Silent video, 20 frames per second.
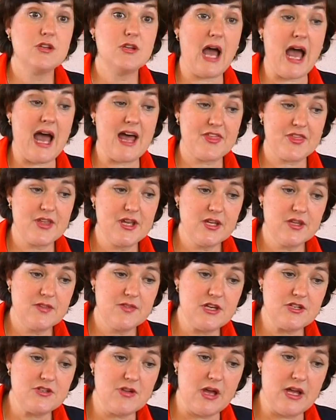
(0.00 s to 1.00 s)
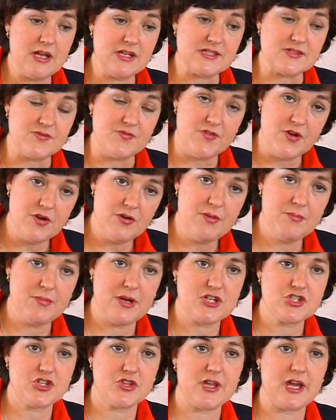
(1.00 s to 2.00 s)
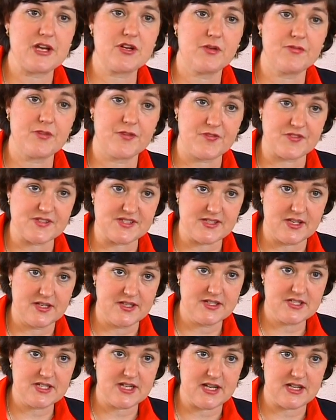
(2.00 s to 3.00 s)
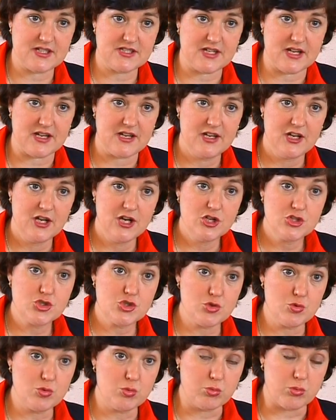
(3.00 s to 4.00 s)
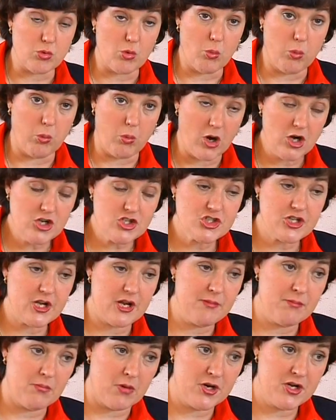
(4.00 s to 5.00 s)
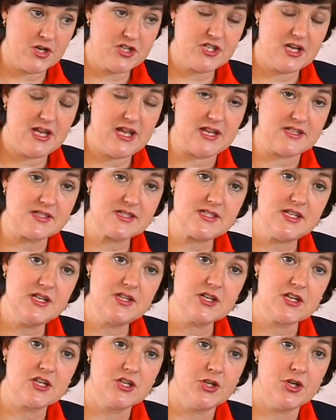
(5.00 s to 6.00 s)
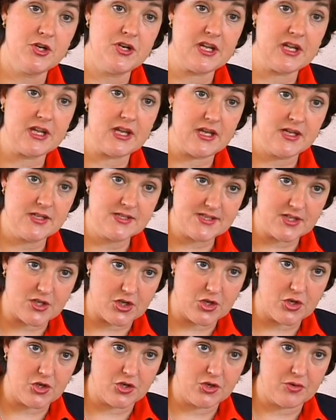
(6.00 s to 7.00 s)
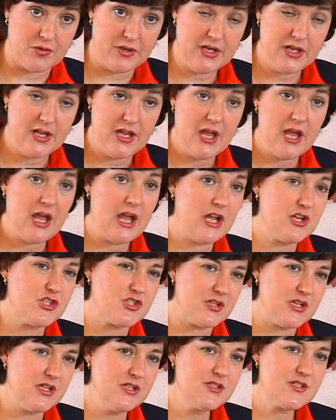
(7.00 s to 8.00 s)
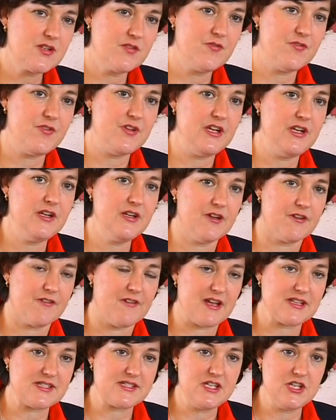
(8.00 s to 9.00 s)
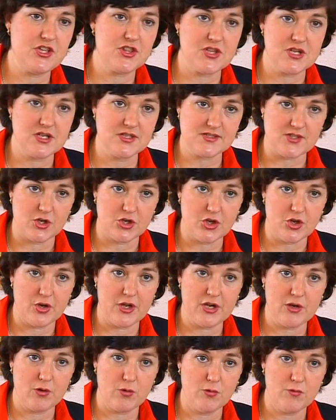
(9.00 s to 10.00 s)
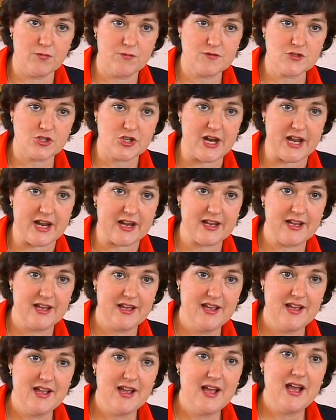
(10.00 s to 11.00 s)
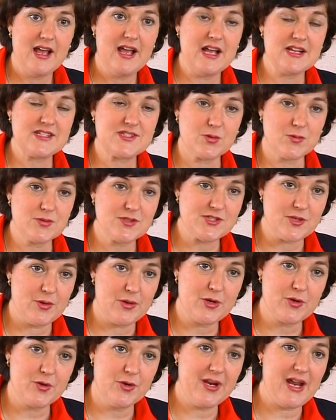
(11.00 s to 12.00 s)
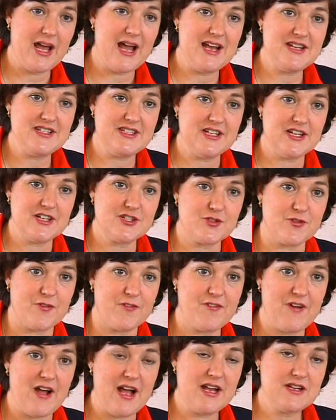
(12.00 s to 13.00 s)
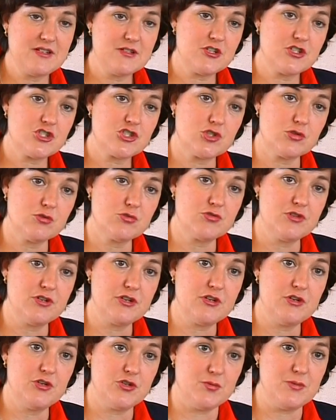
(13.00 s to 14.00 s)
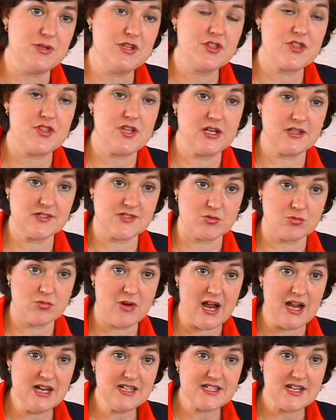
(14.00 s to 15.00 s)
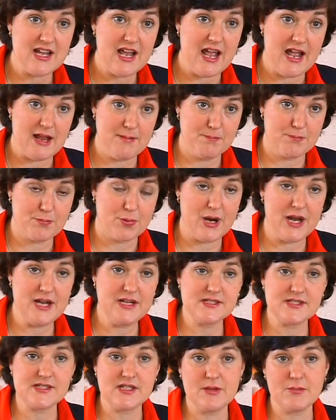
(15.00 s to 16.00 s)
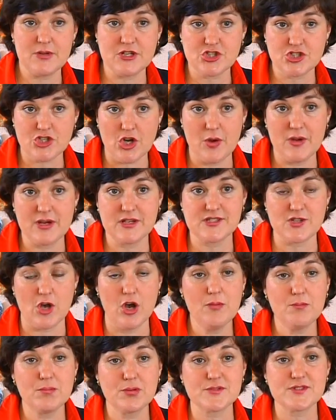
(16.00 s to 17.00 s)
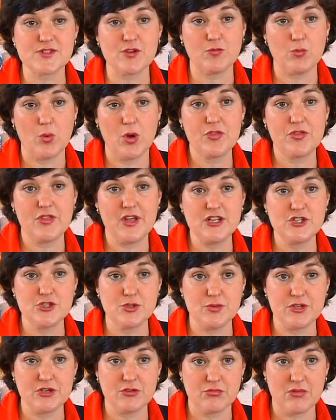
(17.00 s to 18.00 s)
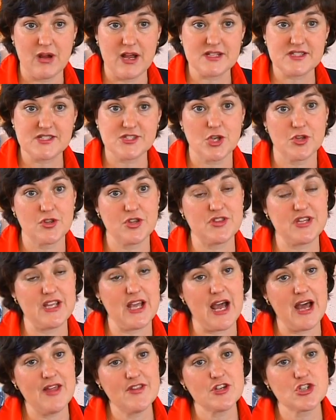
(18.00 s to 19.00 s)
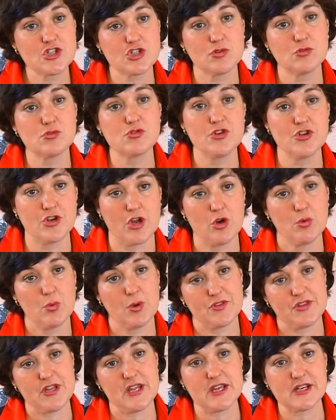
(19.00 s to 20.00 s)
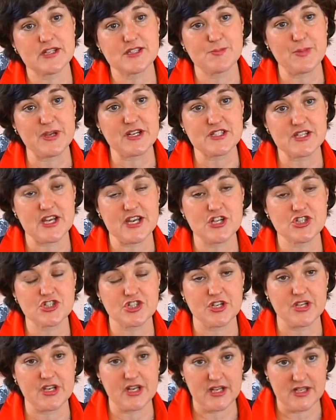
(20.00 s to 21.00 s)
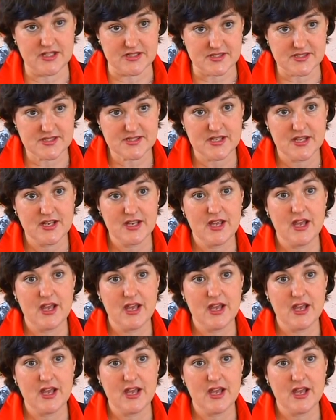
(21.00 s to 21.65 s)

I think that it's very much that of a facilitator, to watch and monitor and see that learning is occurring and to intervene if I see things are going off track. It's also a good idea to find children doing things right and praise them and show examples of what they're doing right so that the other children know what the expectation is.